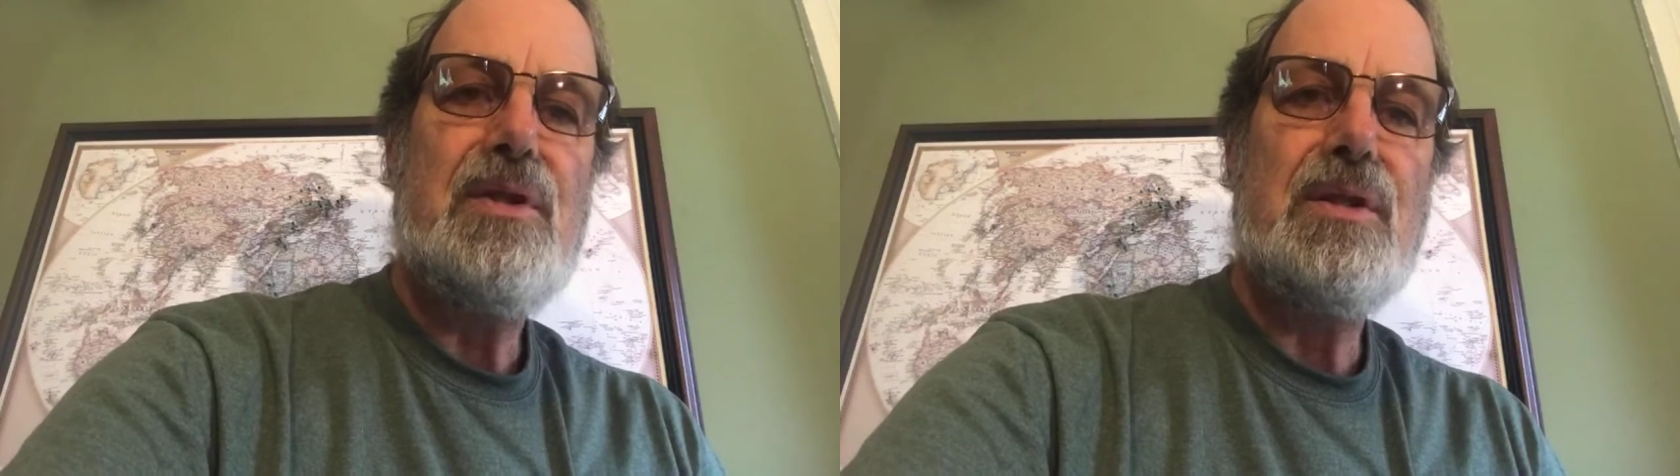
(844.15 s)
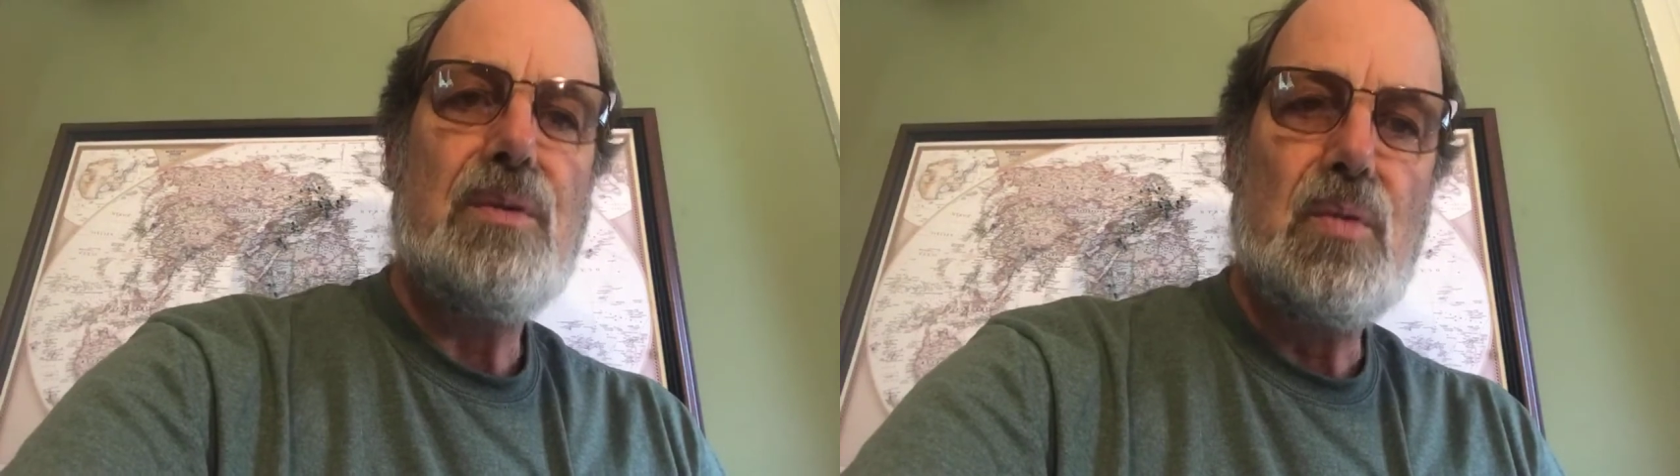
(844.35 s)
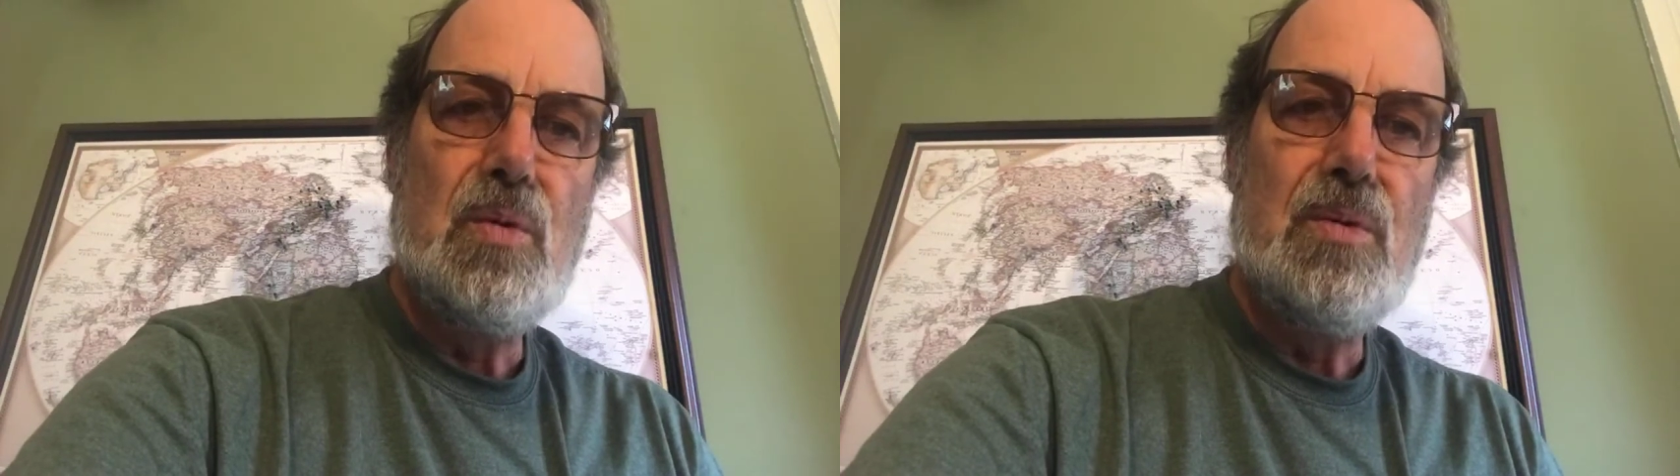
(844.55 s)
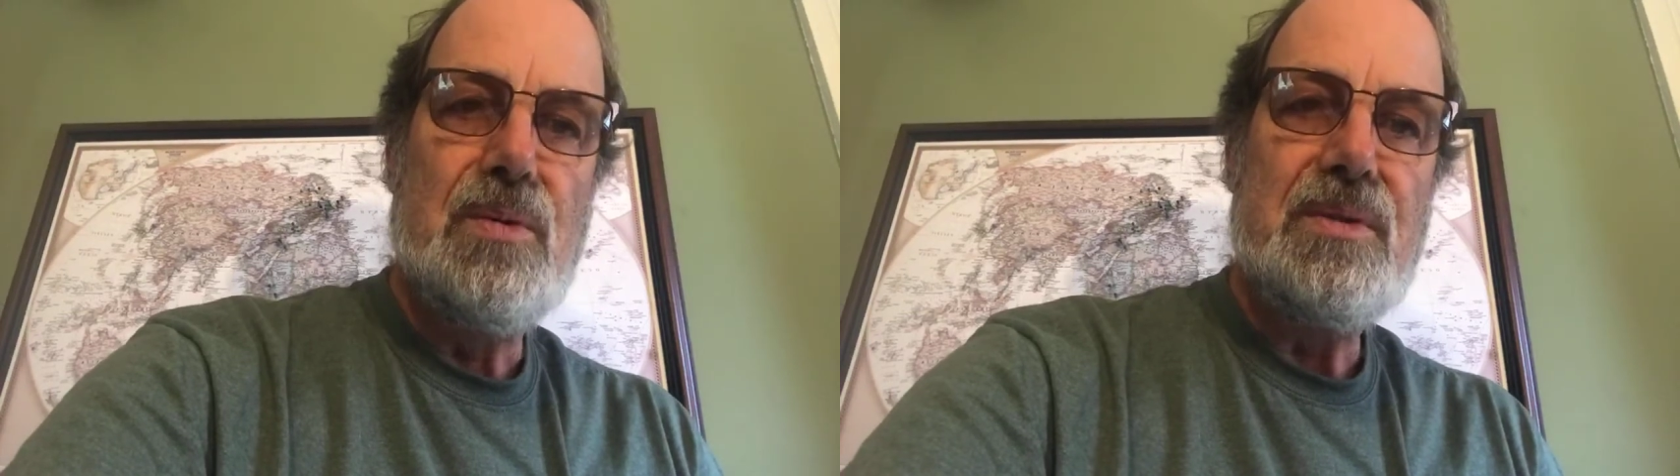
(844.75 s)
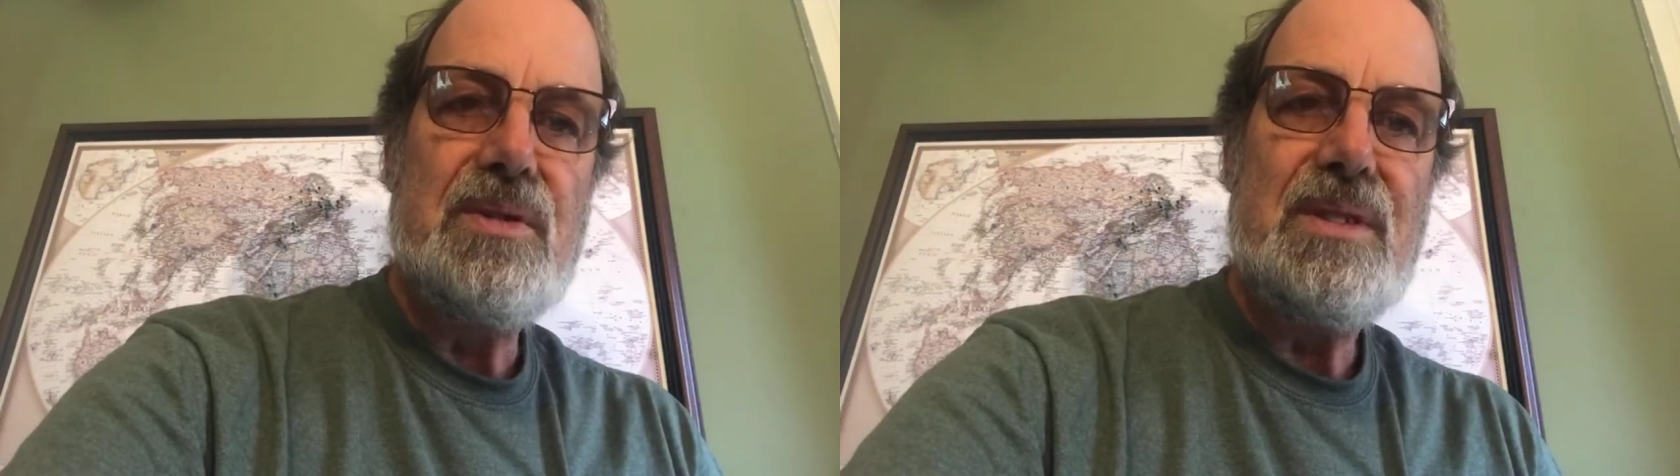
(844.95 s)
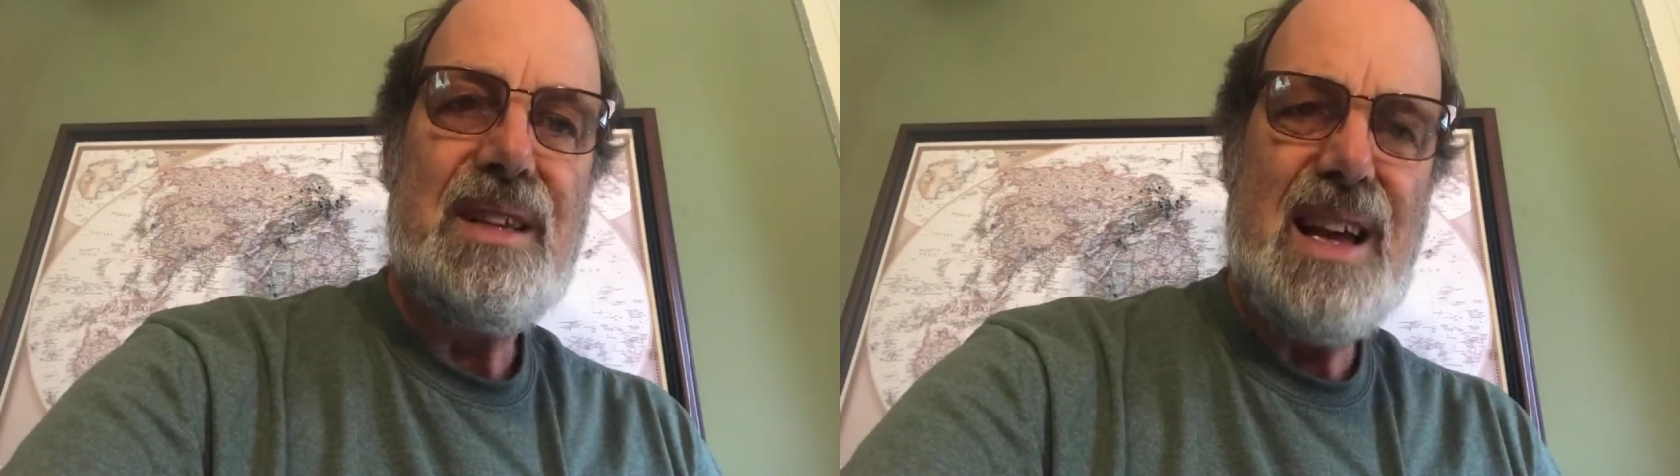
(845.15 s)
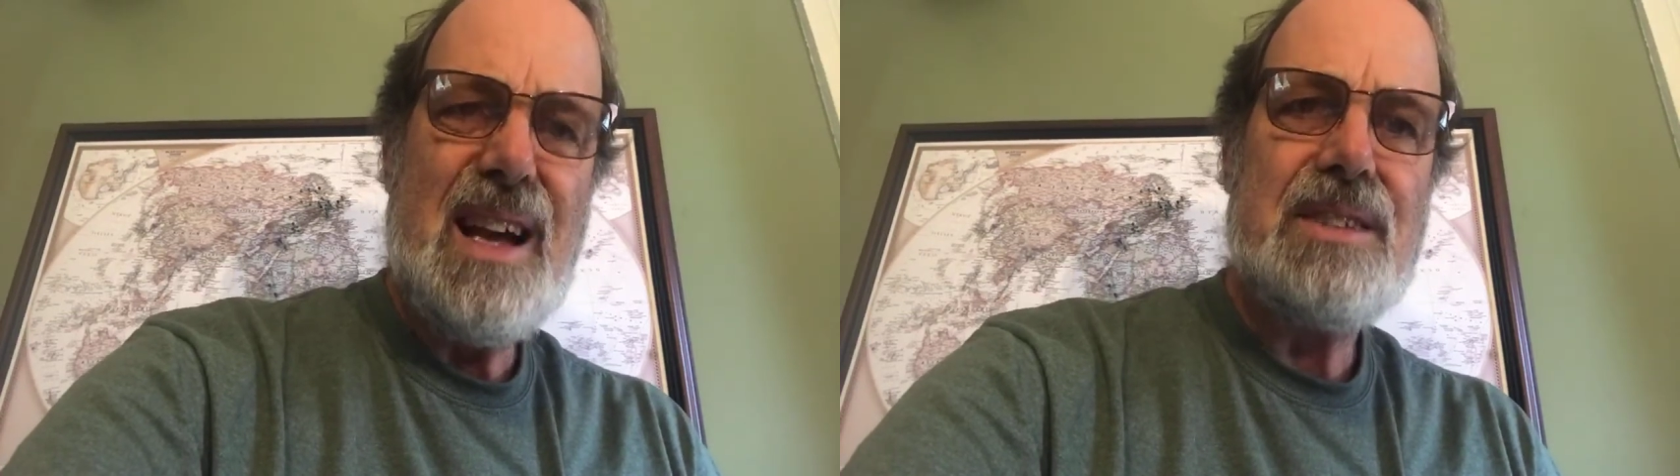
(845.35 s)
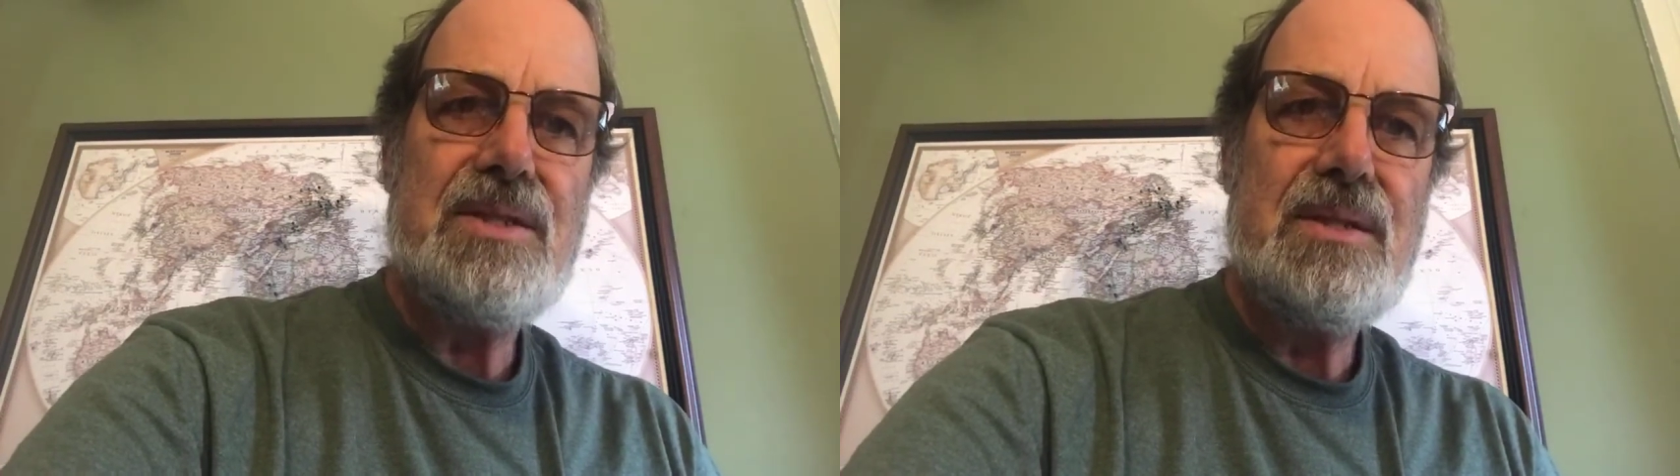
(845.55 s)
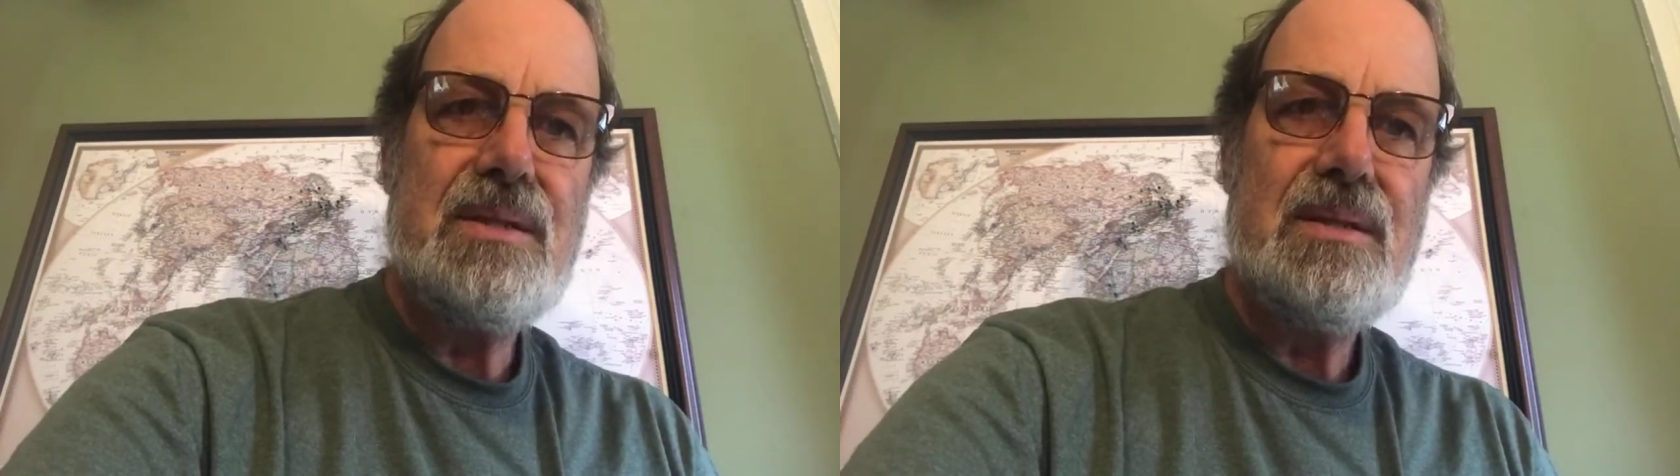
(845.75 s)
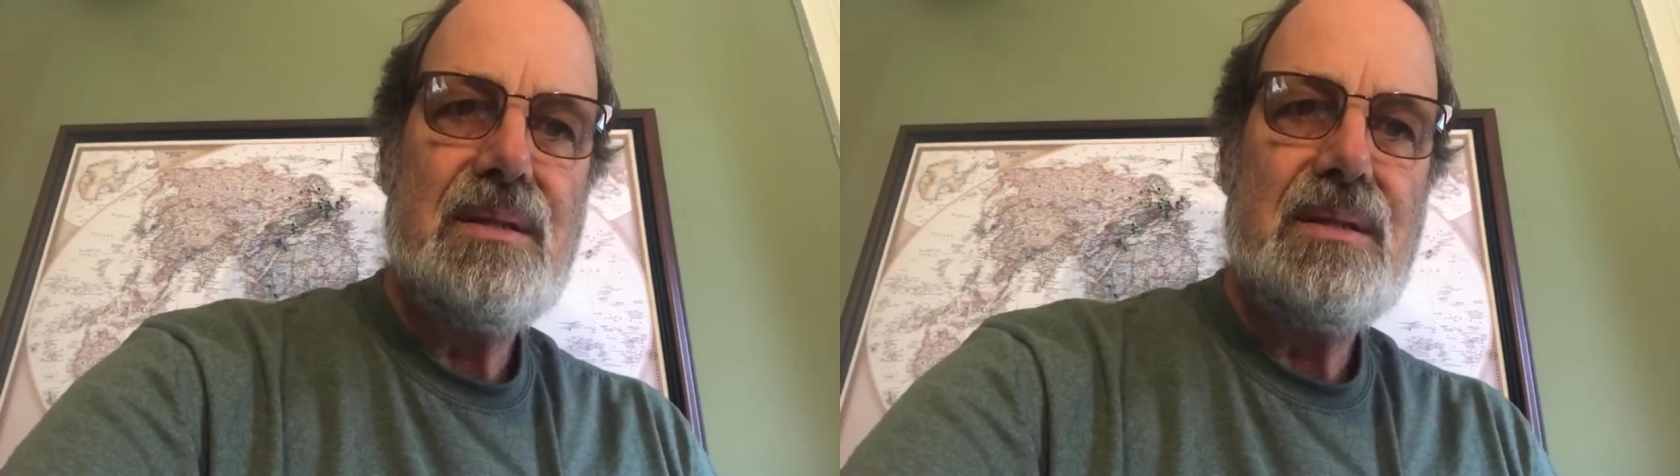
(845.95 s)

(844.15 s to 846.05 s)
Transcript: to the rules, yes,